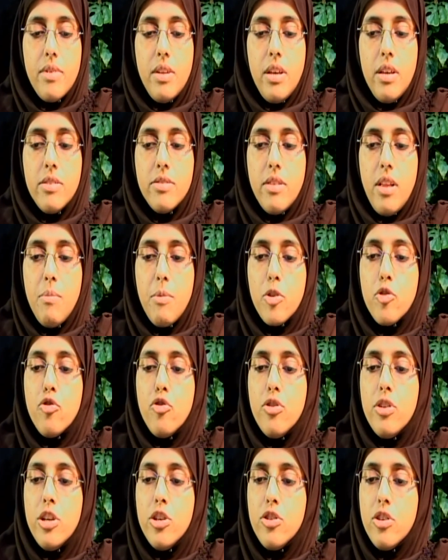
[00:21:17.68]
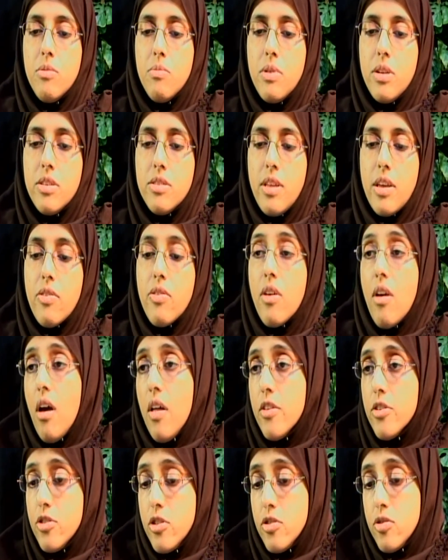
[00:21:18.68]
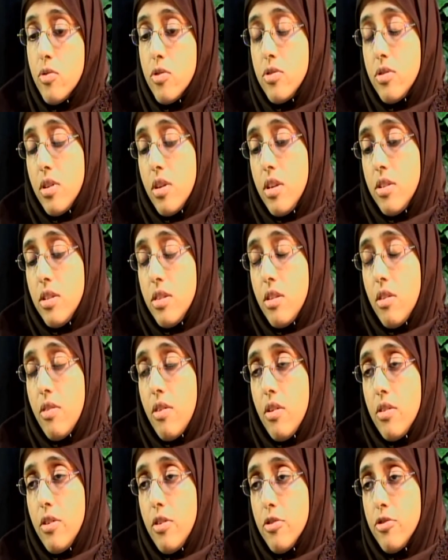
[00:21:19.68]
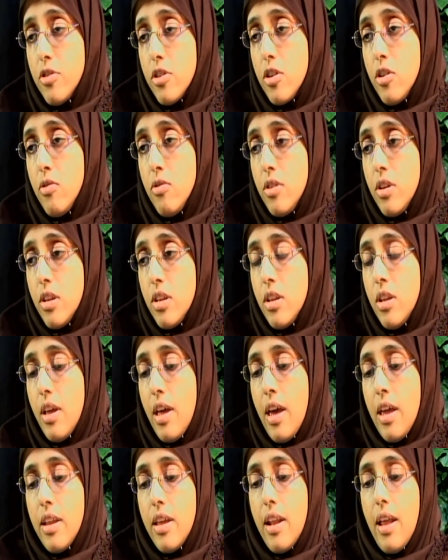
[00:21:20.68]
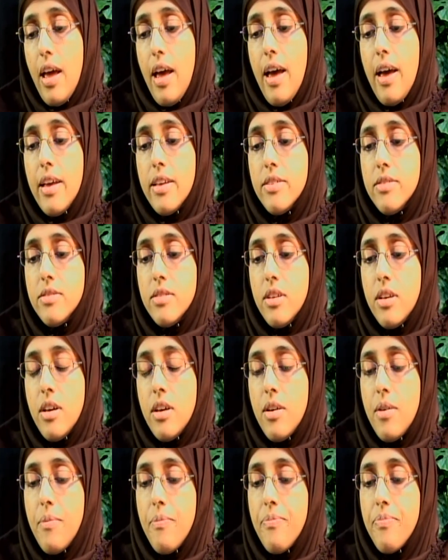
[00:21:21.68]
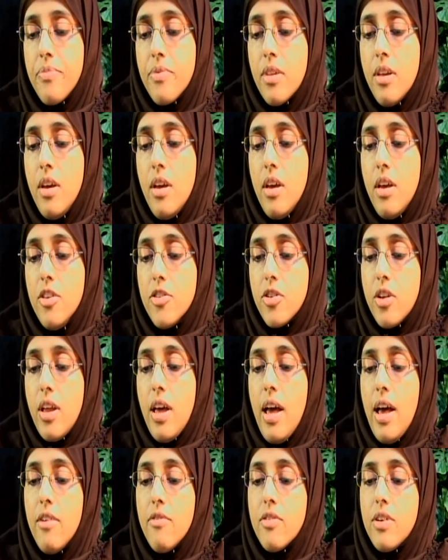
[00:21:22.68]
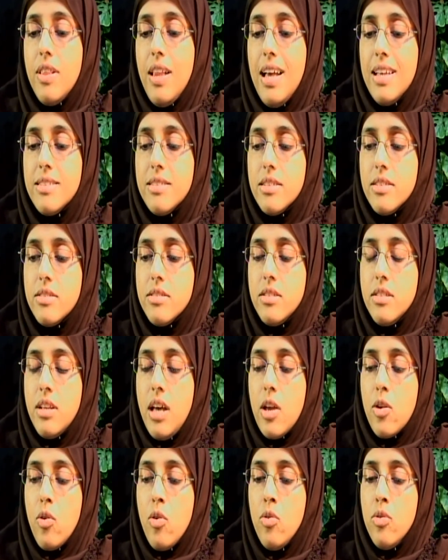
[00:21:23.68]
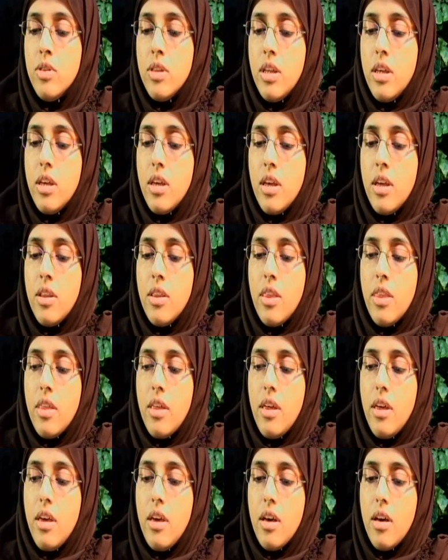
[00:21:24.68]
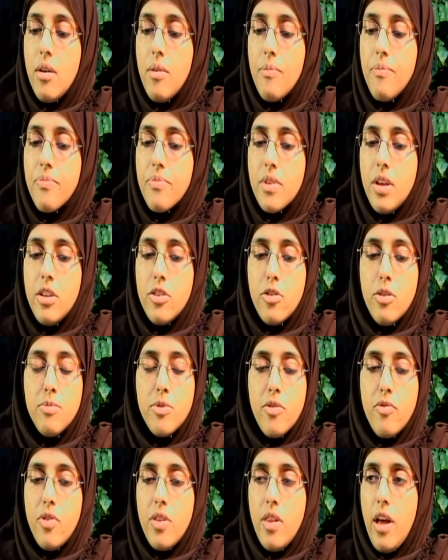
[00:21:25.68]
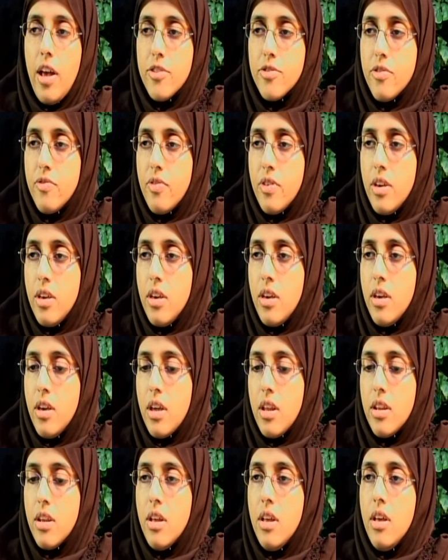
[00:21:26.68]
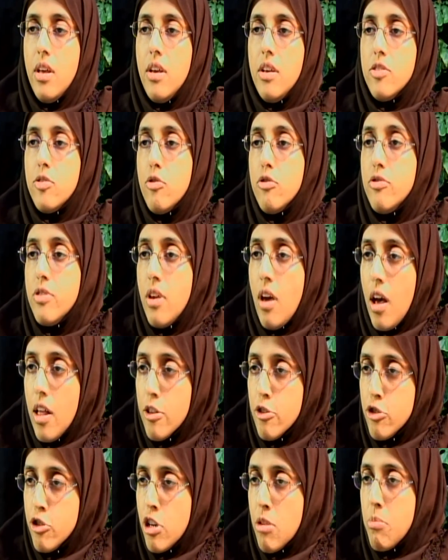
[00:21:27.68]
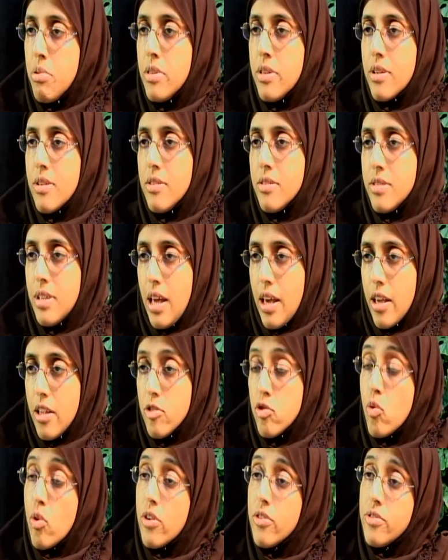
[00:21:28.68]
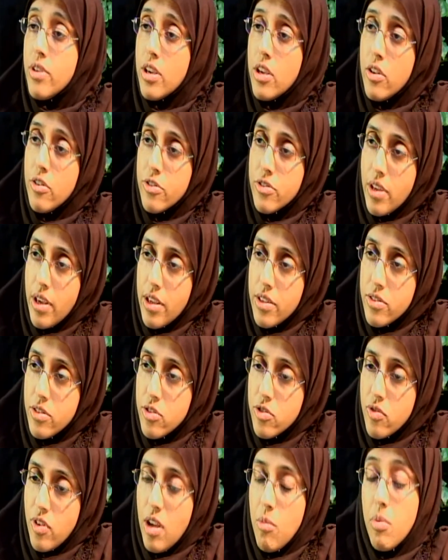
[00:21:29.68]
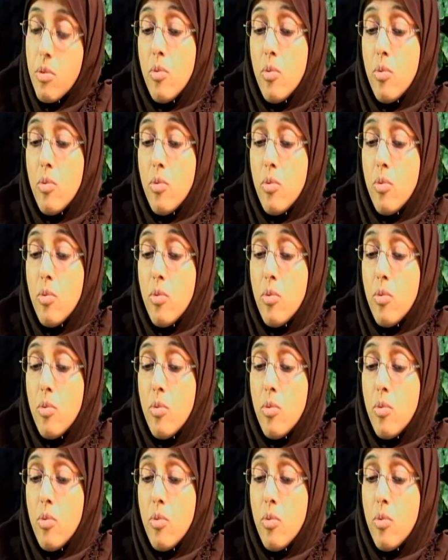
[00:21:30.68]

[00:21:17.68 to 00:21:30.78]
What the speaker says: Islamic tradition, but it's like theology. So it's in the Theologic Union, and it has... it's going to have classes not only in the in terms of philosophy and sociology and political science or secular sciences, right? Mm-hmm.